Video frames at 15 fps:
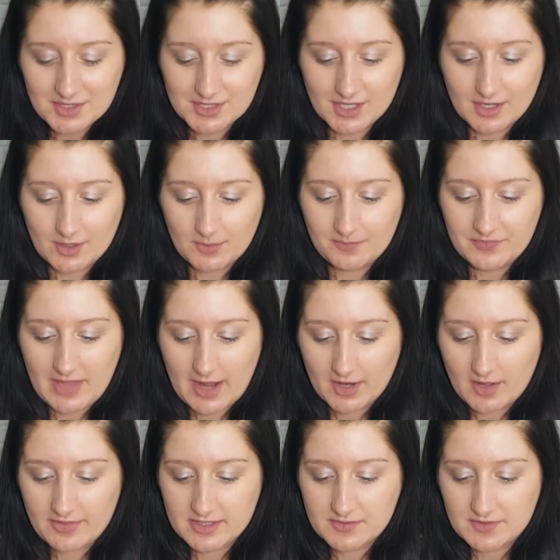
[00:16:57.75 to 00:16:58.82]
So yeah, I
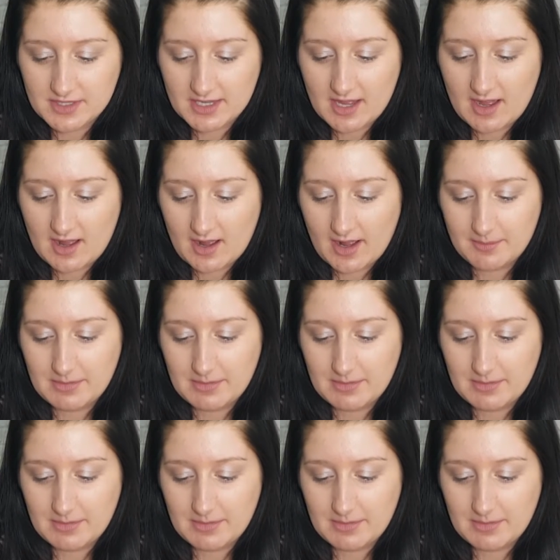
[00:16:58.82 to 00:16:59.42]
got this for the car,